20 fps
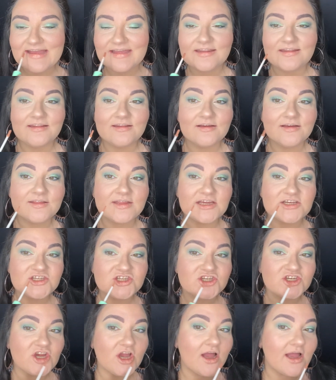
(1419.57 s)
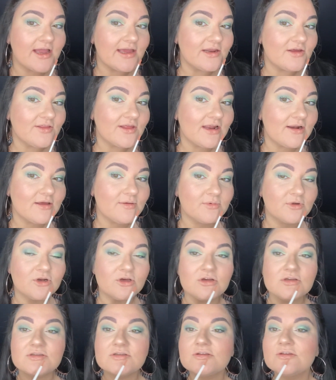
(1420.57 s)
Look at that shine on that lip
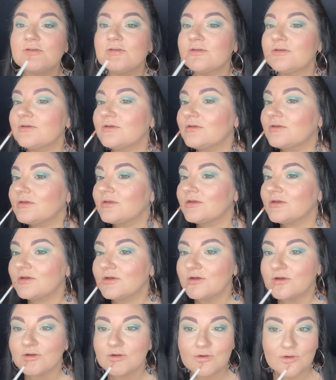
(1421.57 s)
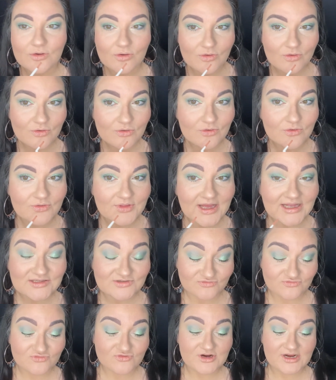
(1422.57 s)
gloss. That's
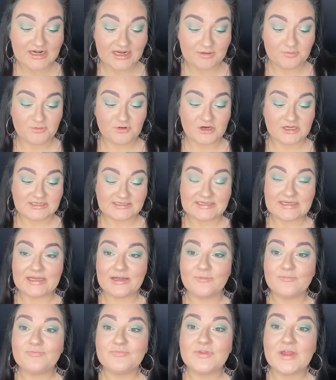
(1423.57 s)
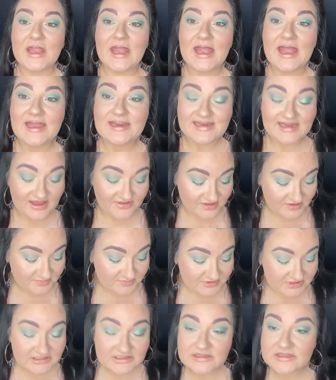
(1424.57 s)
really pretty. Now,
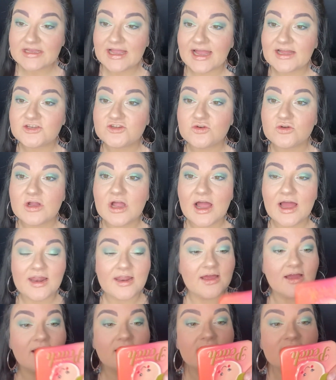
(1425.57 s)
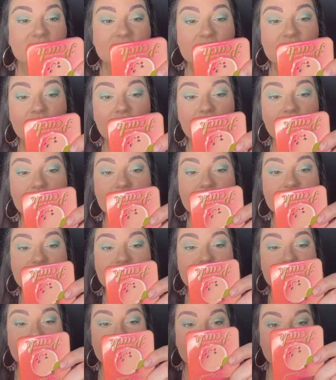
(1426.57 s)
the actual colour is not
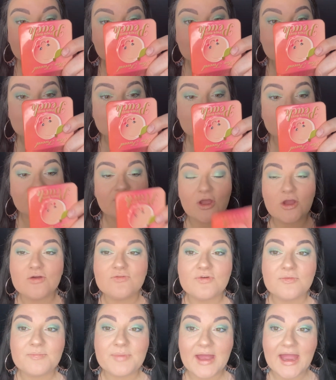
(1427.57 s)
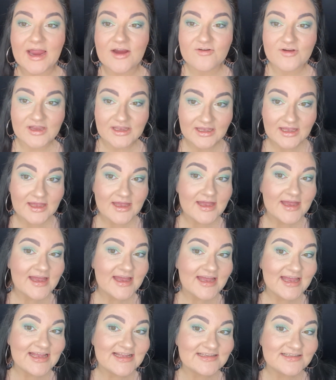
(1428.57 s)
sort of overbearing.
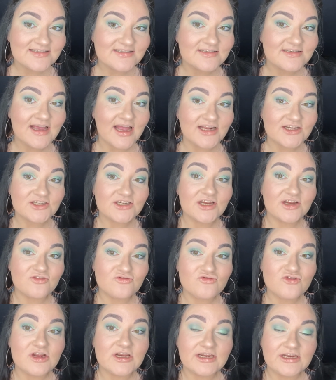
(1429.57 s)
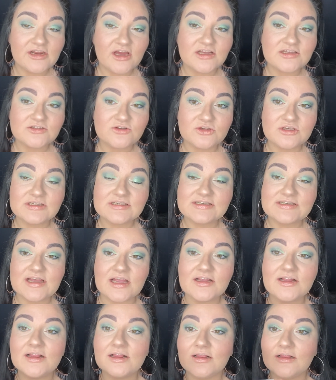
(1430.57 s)
It's actually a really nice sort of
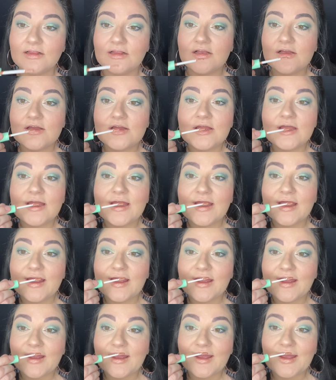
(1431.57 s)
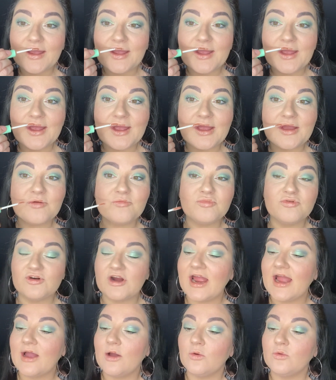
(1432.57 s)
subtle
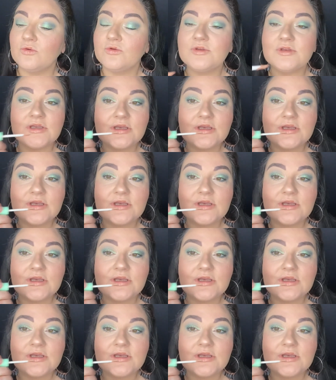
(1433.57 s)
brown.